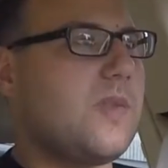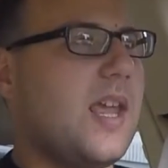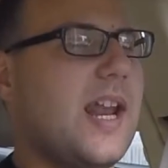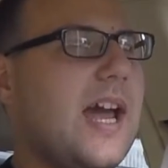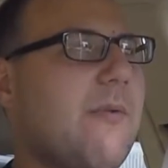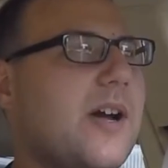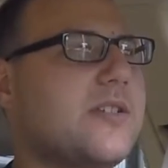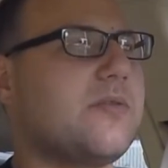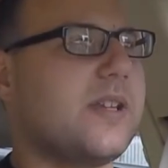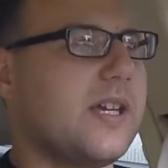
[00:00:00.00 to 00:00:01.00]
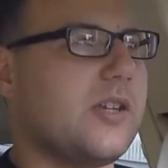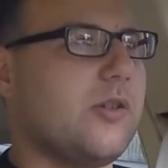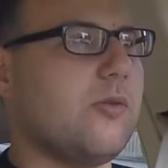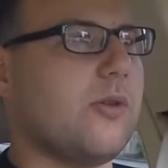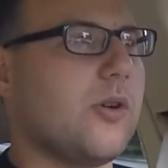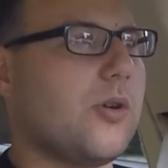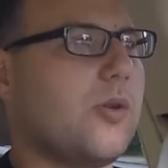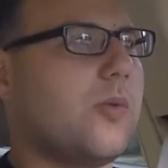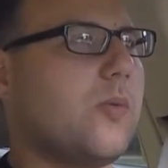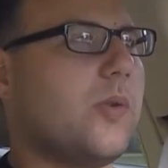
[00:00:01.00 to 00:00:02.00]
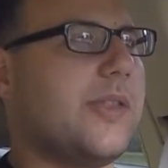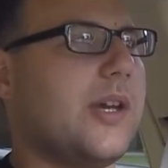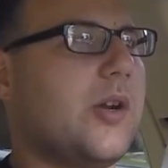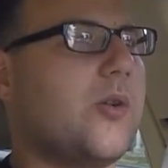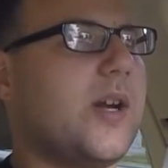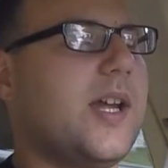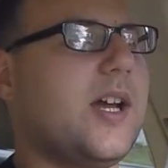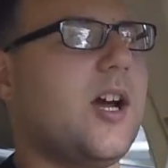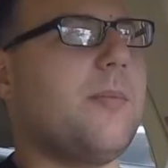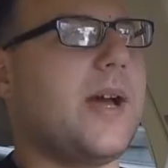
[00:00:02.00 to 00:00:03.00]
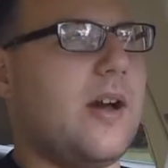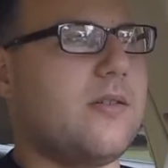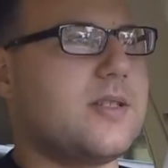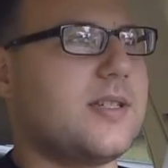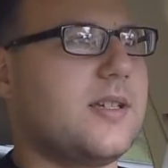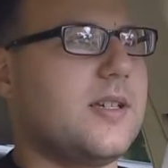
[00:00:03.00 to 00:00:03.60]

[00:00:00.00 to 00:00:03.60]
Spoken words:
And I want to thank you with a great amount